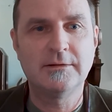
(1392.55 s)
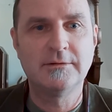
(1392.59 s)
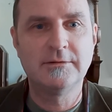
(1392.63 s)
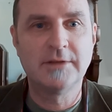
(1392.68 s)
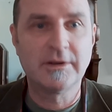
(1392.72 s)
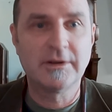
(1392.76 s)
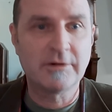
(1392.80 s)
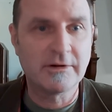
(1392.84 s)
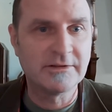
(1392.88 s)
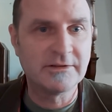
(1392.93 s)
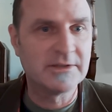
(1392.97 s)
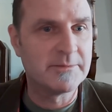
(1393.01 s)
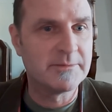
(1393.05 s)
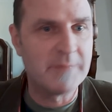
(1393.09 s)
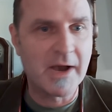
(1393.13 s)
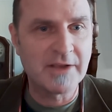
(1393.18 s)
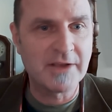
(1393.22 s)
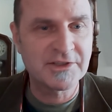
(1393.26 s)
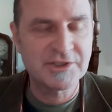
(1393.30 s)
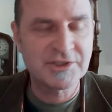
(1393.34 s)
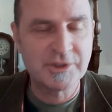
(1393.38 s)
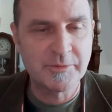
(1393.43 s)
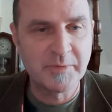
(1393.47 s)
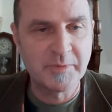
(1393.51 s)
that are
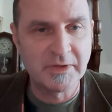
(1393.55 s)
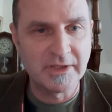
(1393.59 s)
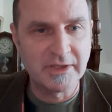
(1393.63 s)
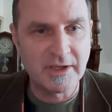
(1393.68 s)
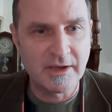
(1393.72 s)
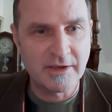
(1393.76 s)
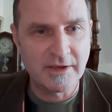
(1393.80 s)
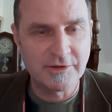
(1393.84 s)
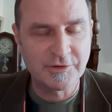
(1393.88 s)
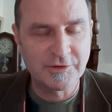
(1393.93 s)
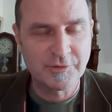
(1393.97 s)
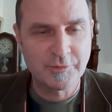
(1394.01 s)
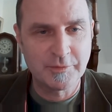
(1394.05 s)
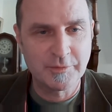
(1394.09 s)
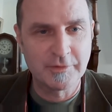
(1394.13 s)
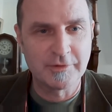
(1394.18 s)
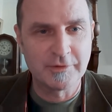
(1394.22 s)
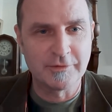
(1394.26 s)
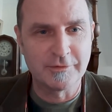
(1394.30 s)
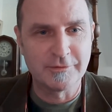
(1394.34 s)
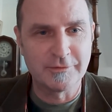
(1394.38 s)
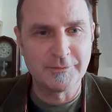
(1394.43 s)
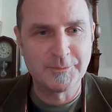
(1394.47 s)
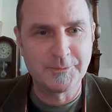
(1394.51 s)
demonstrably
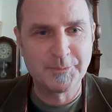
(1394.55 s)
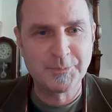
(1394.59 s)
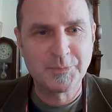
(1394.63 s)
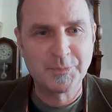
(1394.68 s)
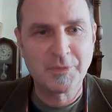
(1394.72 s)
untrue